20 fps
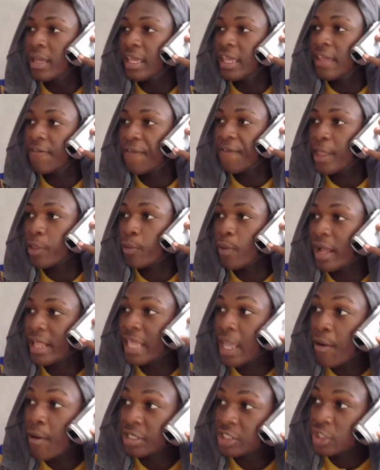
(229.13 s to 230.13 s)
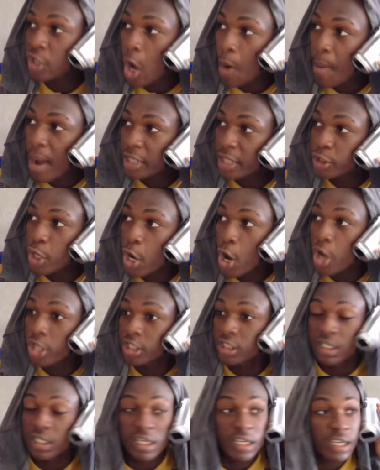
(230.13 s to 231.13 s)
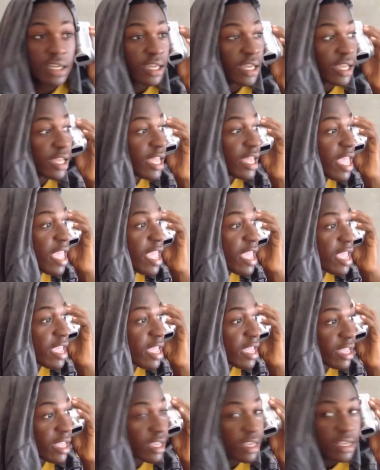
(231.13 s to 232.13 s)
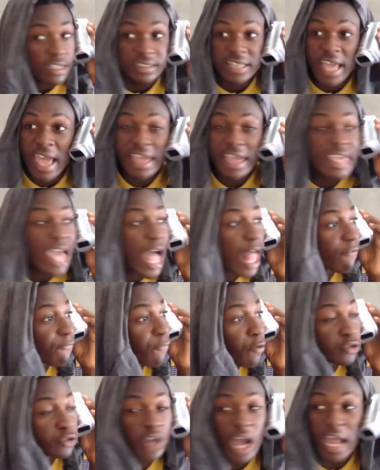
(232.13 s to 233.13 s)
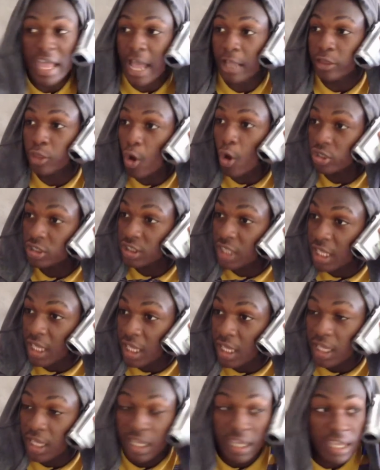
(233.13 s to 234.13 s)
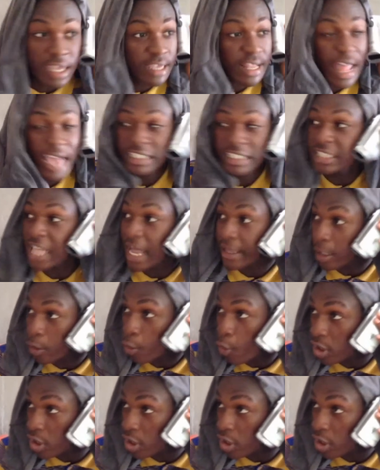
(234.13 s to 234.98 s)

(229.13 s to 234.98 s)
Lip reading: Yvette one day when she come at church. Say girl food dry and toasty. Like she not a